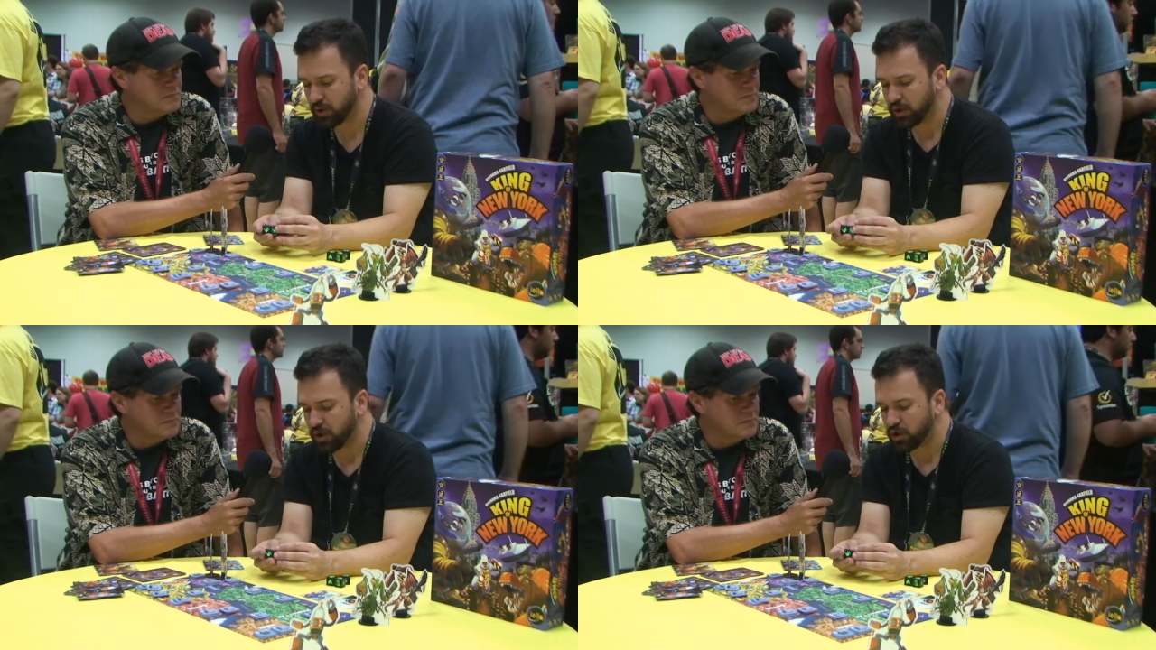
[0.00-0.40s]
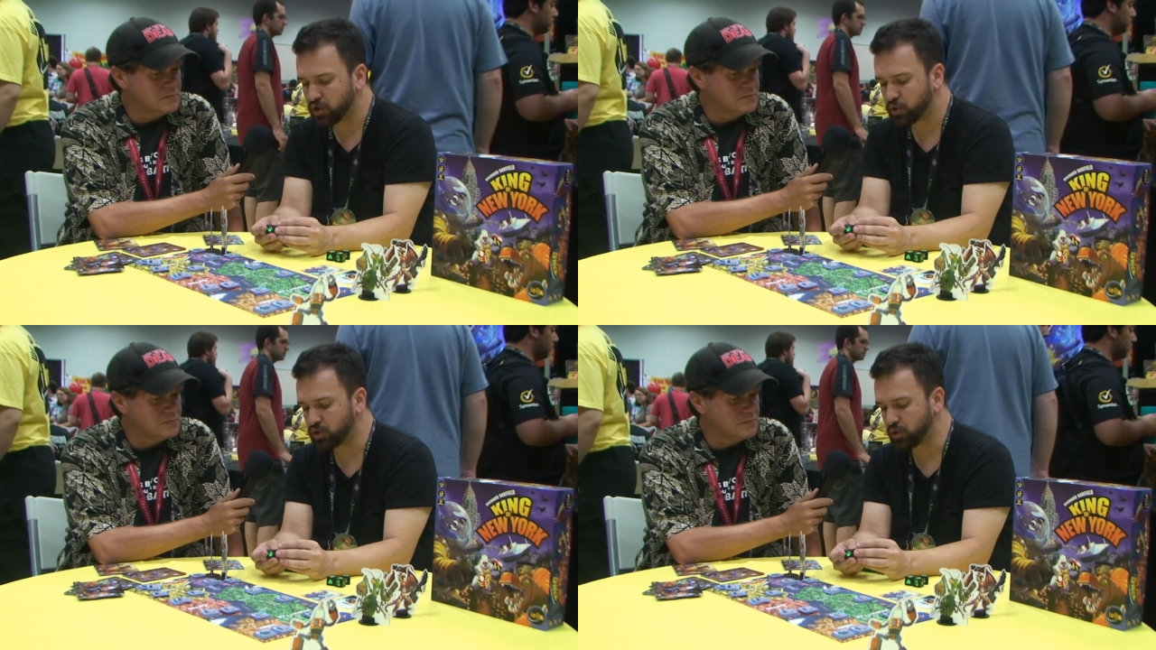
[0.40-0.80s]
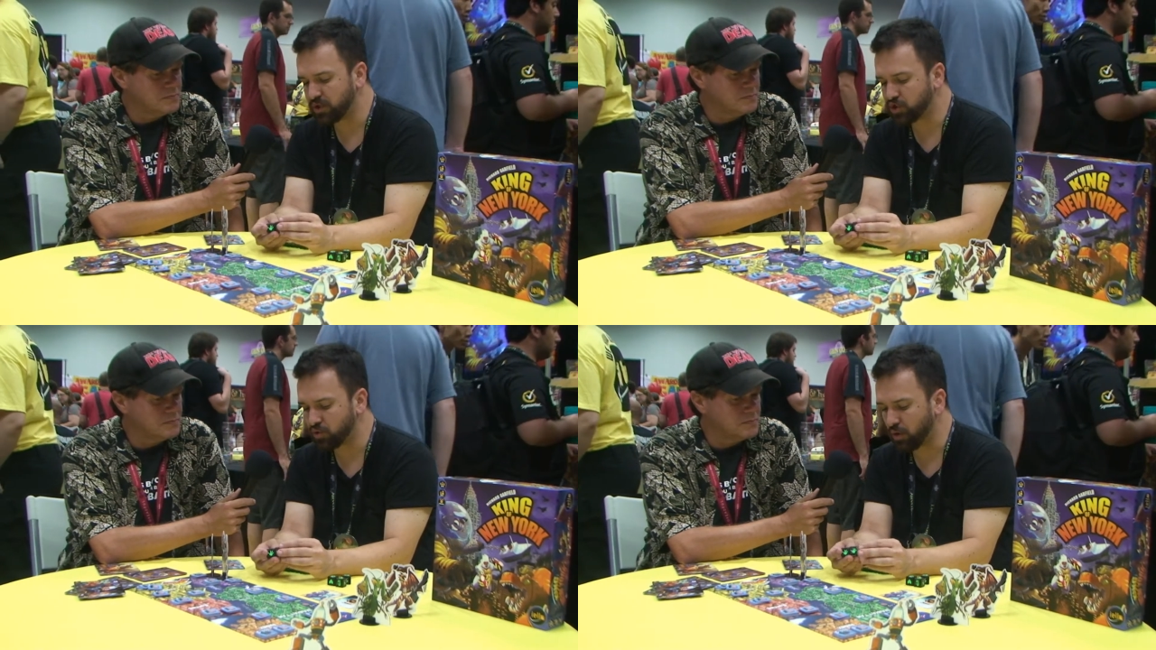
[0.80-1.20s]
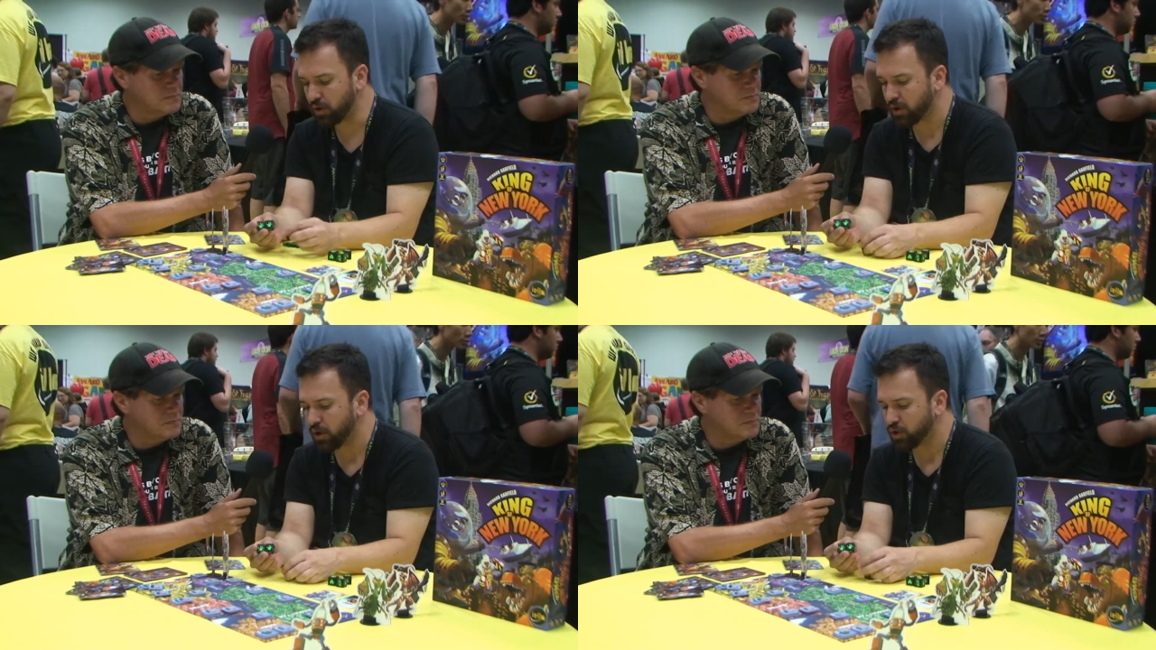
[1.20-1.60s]
Speaker 1: You can choose to
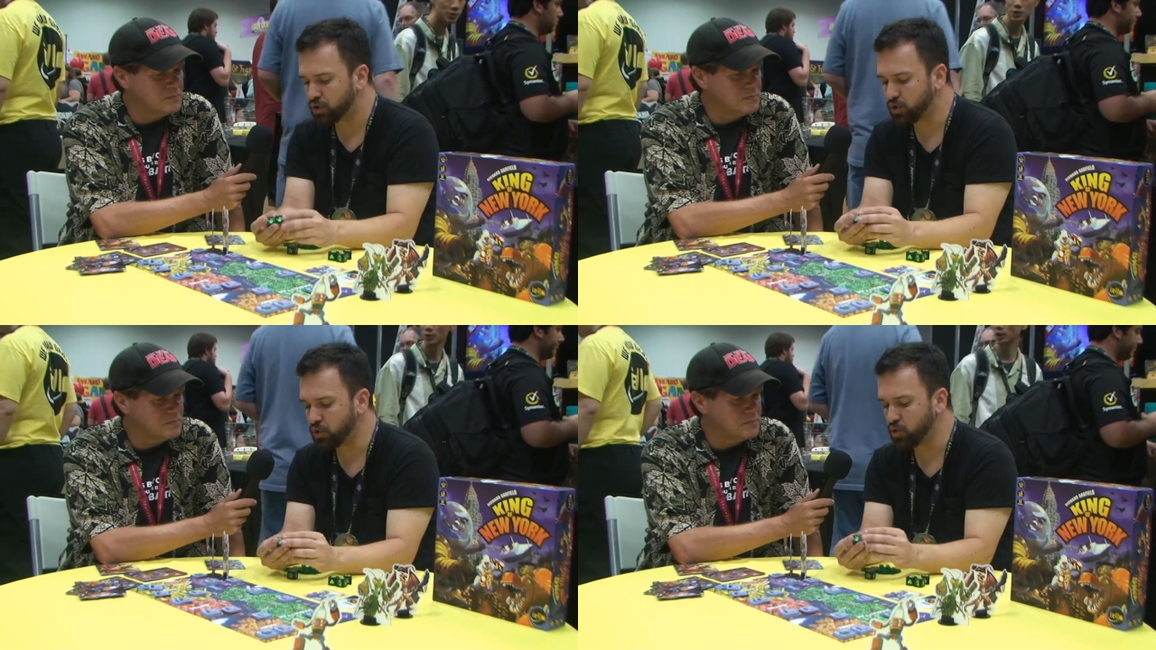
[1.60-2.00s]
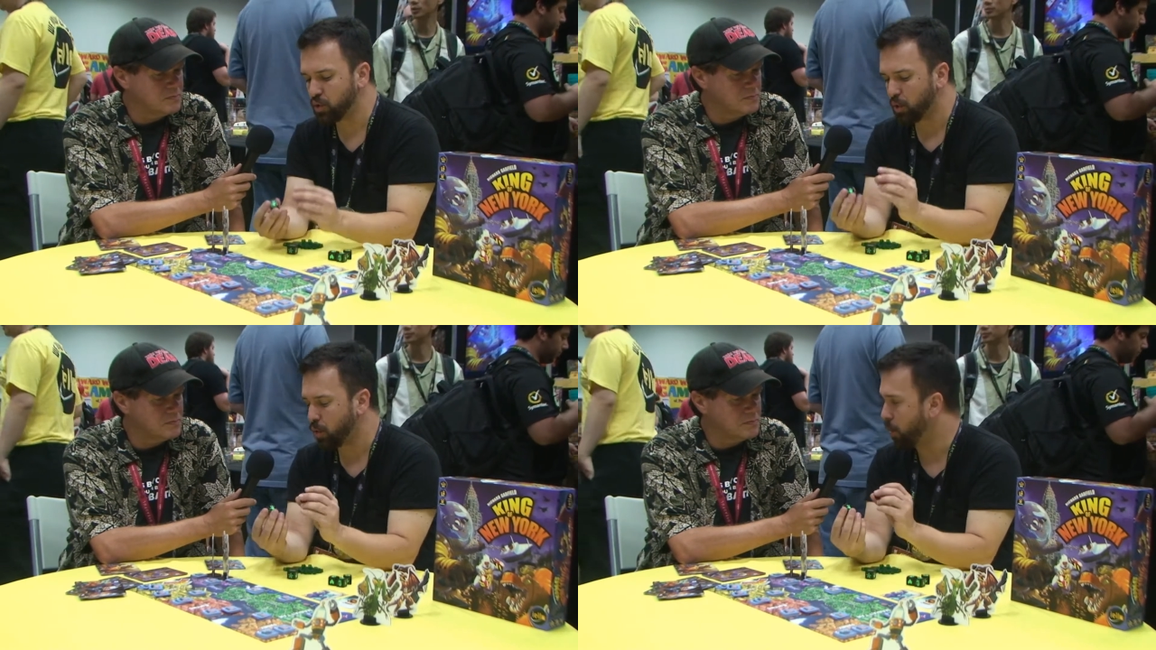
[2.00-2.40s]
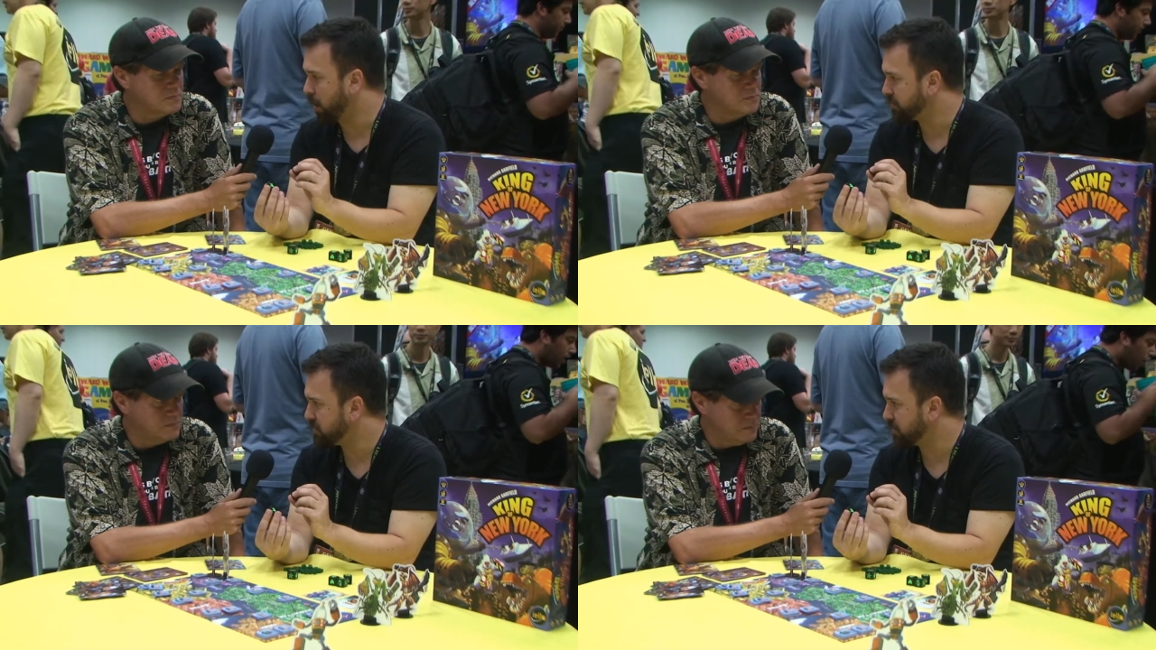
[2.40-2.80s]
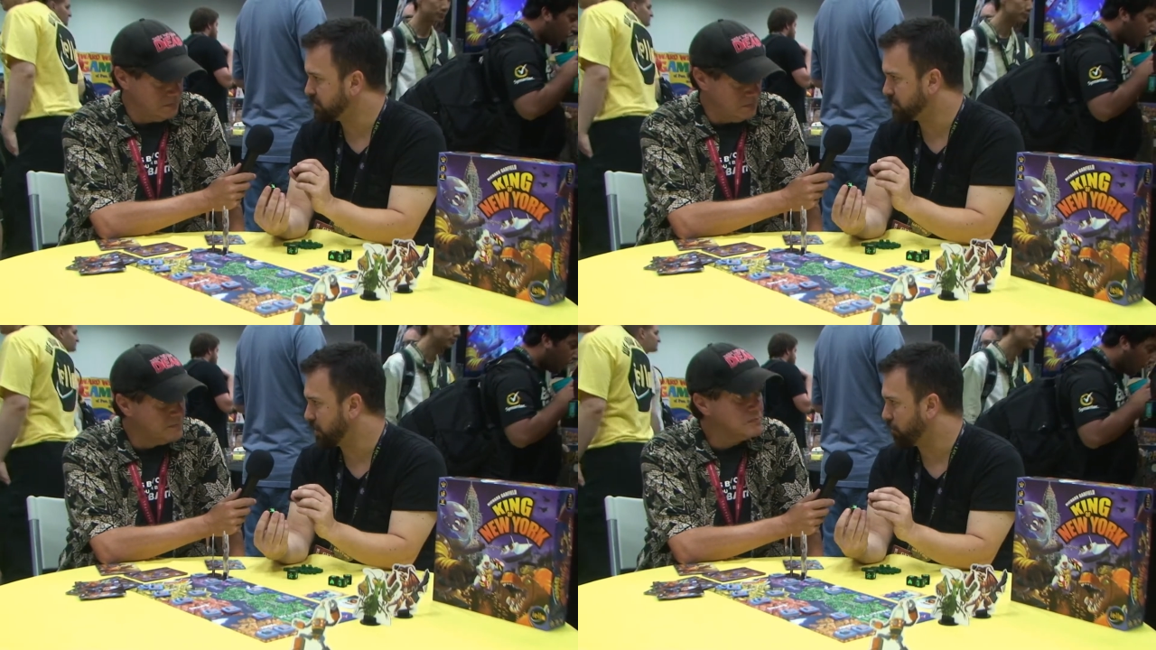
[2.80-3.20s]
destroy two
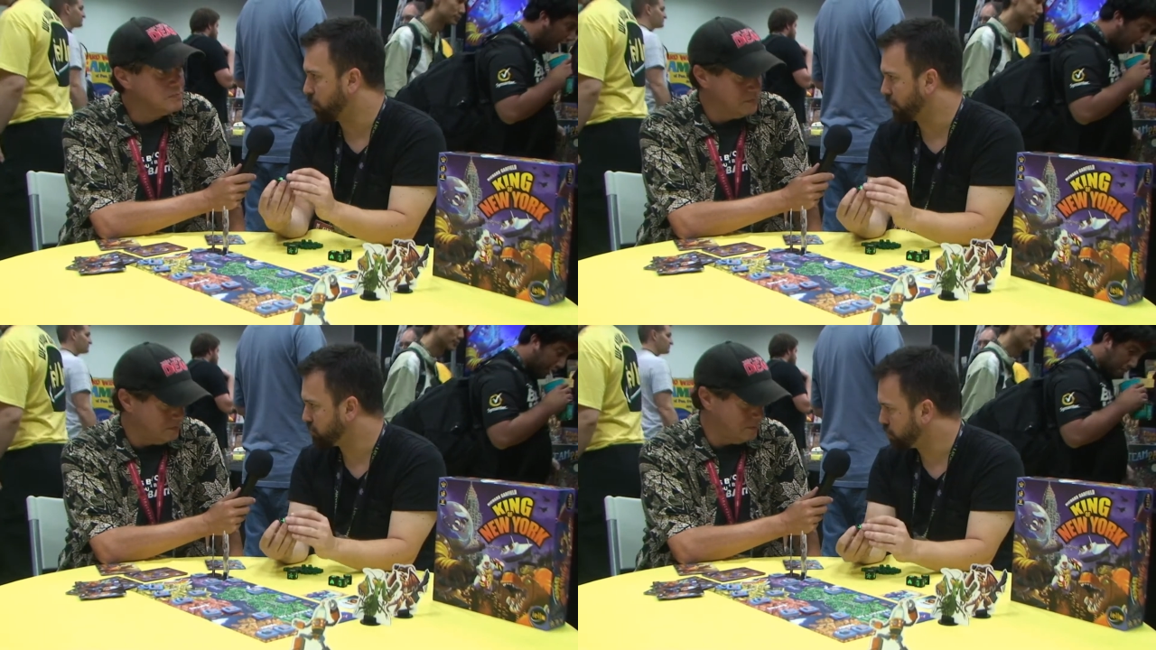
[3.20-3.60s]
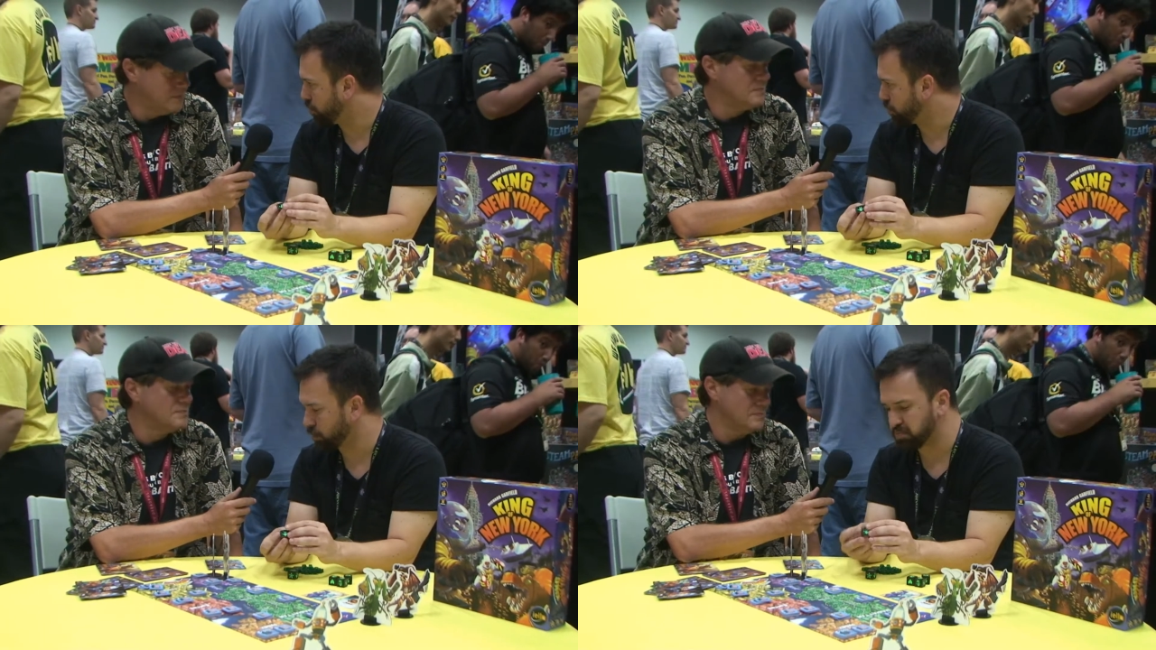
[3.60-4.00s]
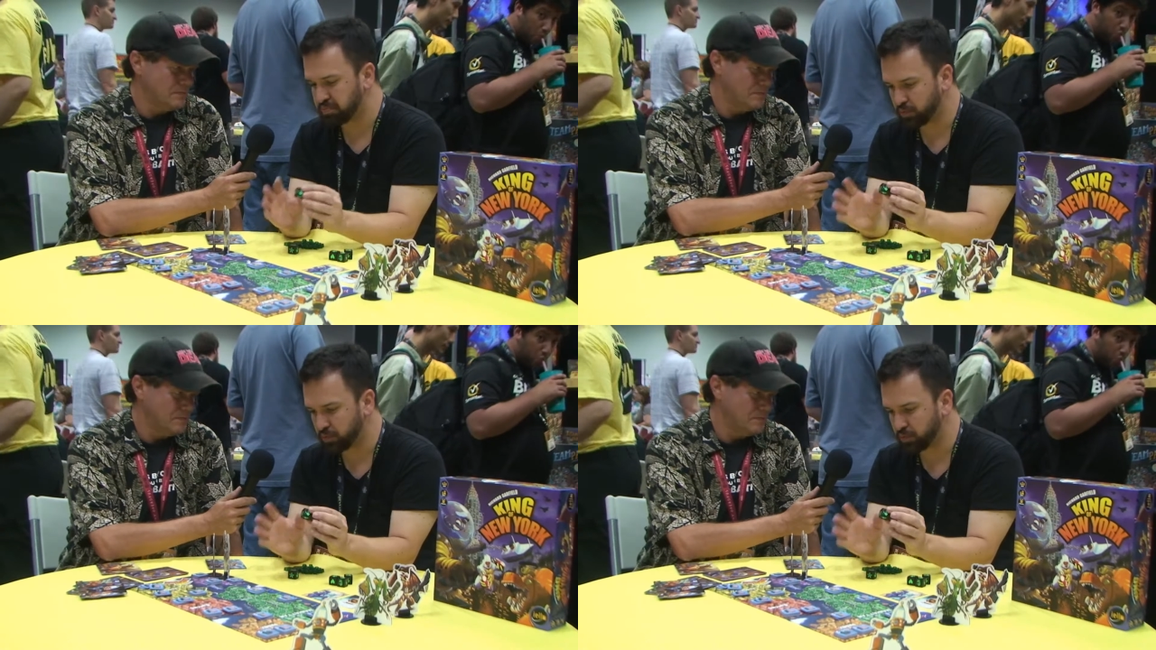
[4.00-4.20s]
ones instead of 1 2.